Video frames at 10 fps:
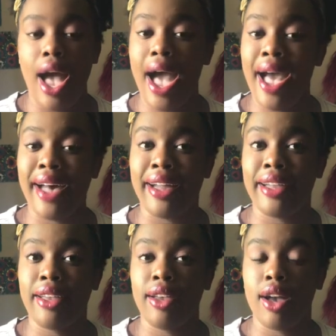
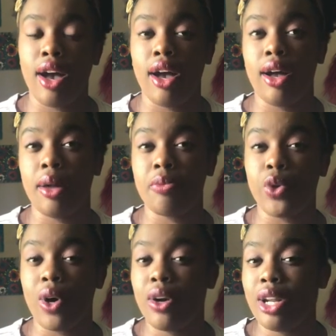
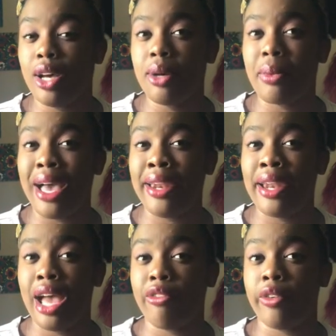Growing up, I didn't
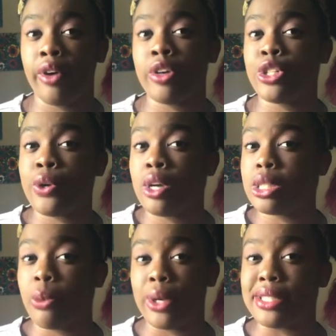have a very strong
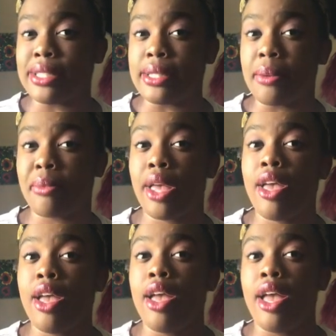support system.
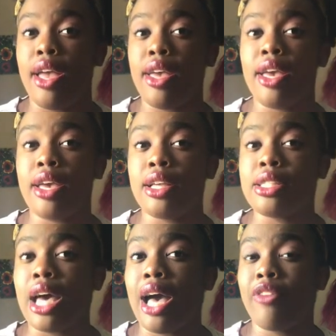
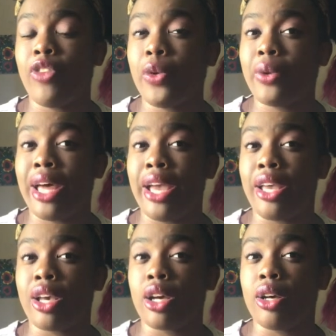And I felt
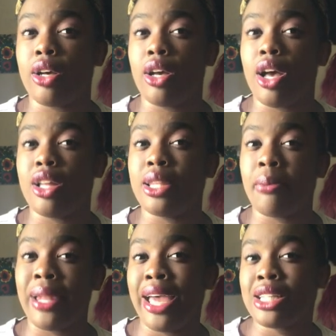like the
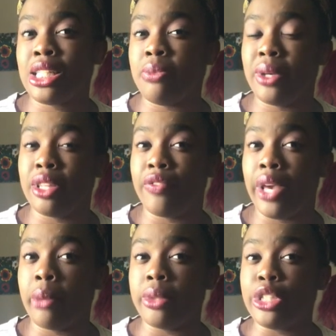black sheep in the
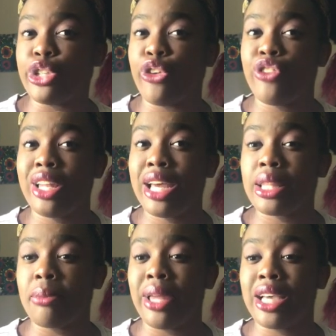family. So feeling
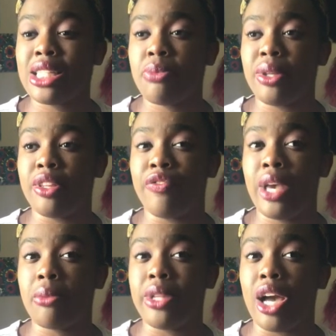like the black sheep in the
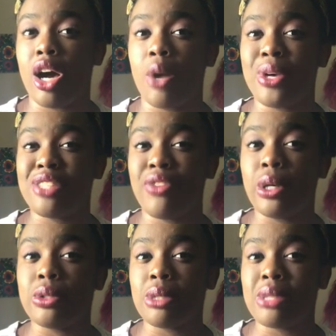family, I always
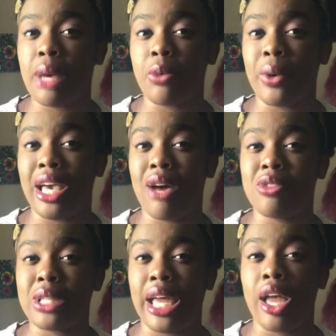felt some type of way. I
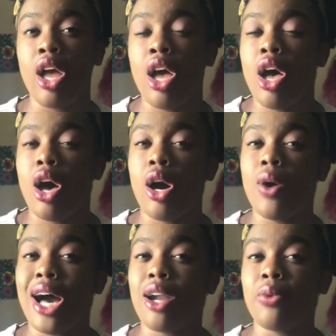was like, oh,
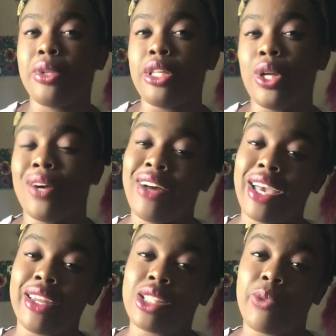I don't really know if I
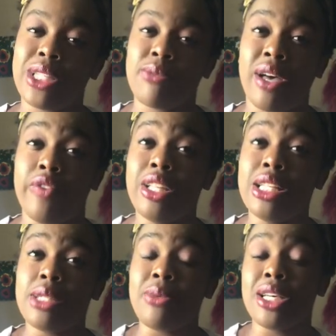can express my
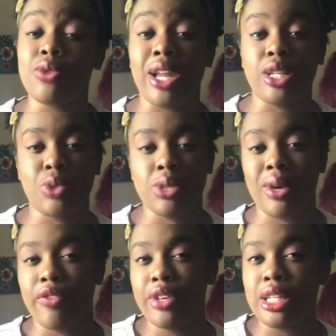feelings, because when I express
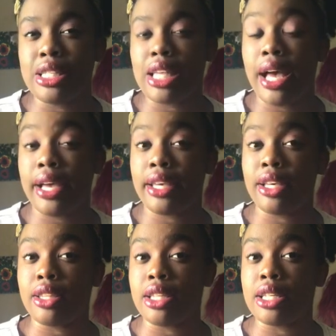my feelings, I
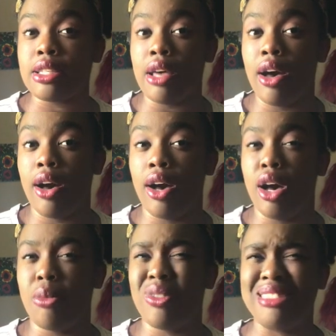get this,
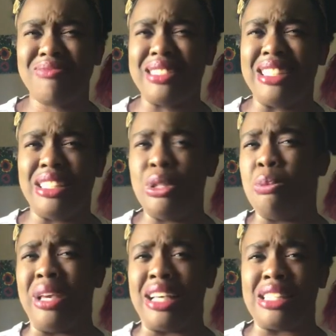
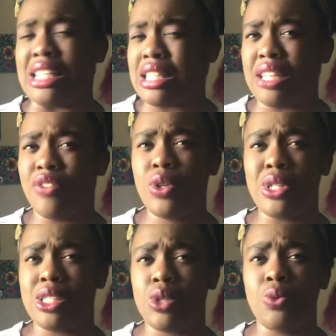you being sensitive, you
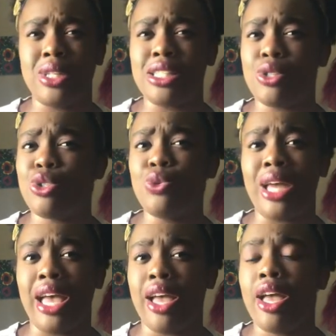just too this, you too
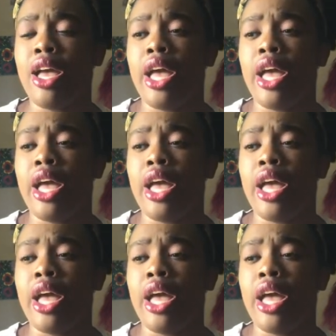that.